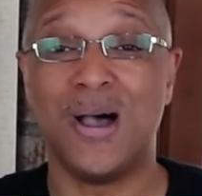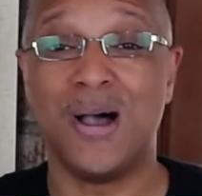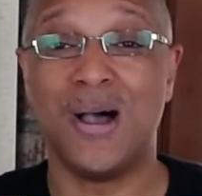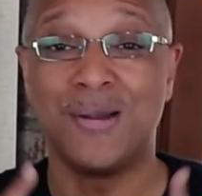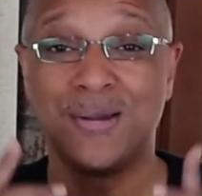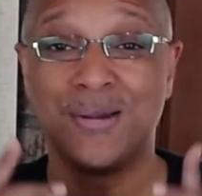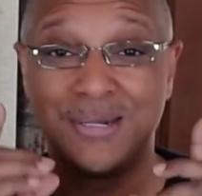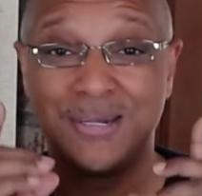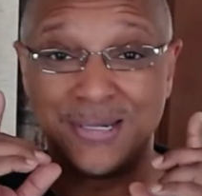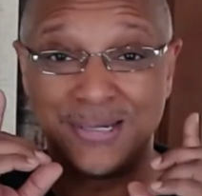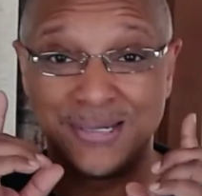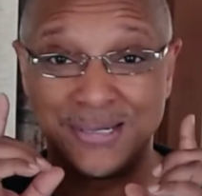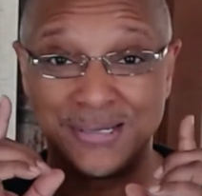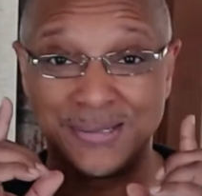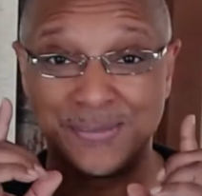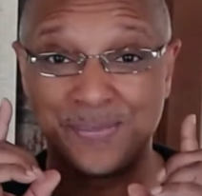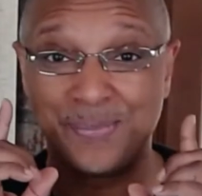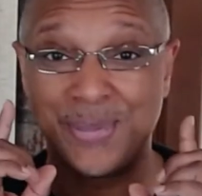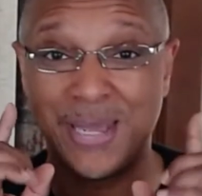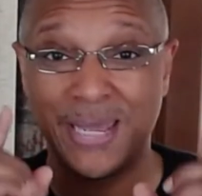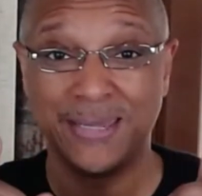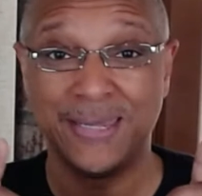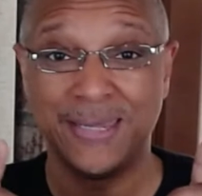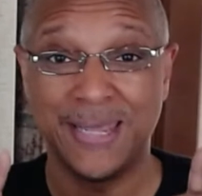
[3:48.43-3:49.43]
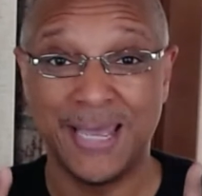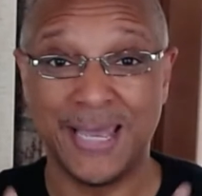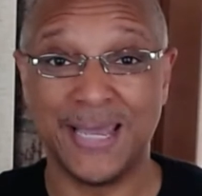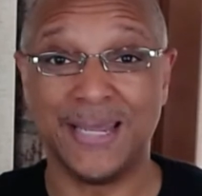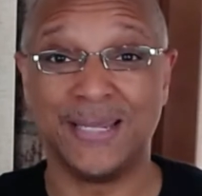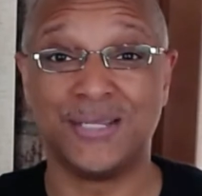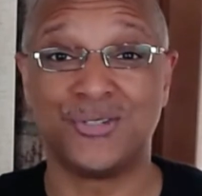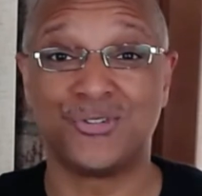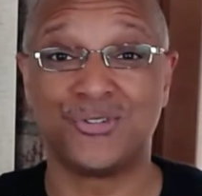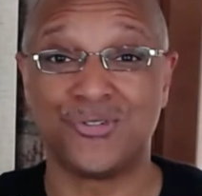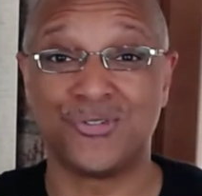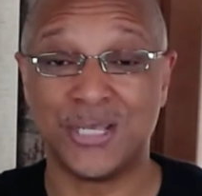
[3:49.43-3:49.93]
I'm going to pen
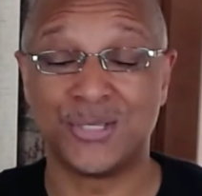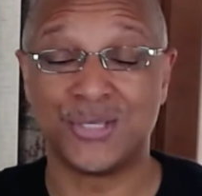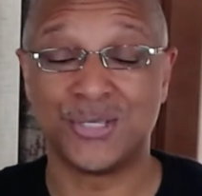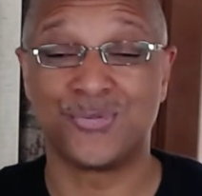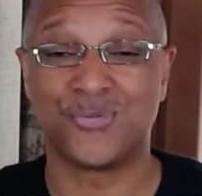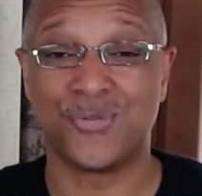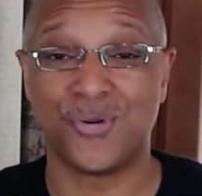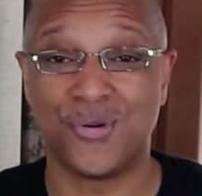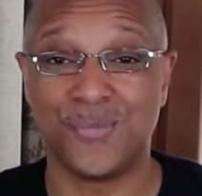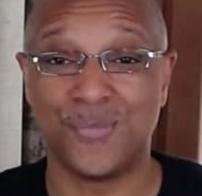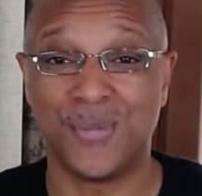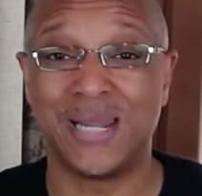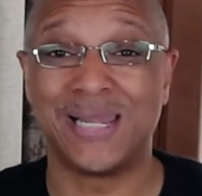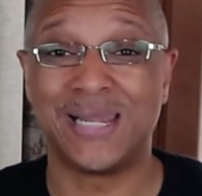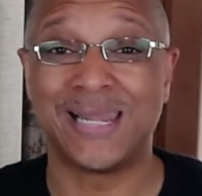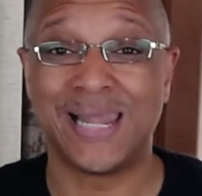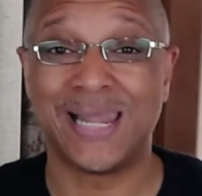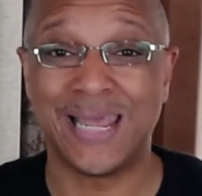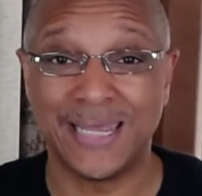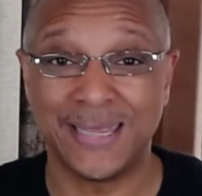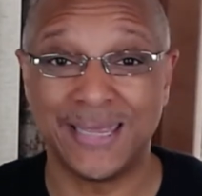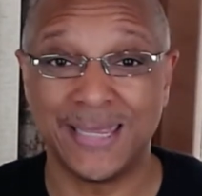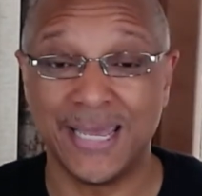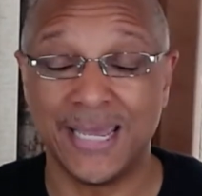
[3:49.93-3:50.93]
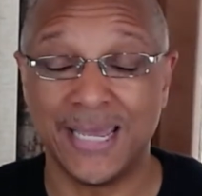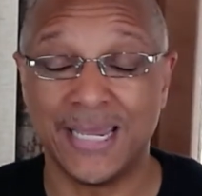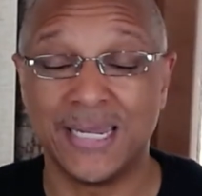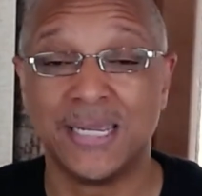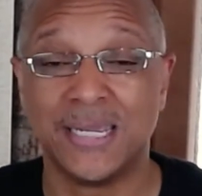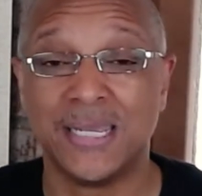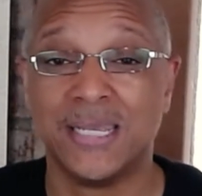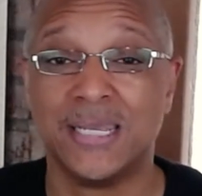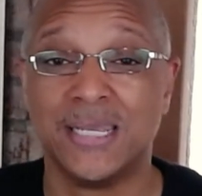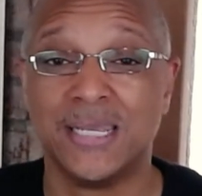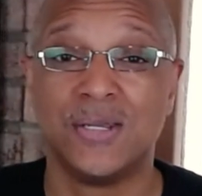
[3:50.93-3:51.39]
that, transform. I like that.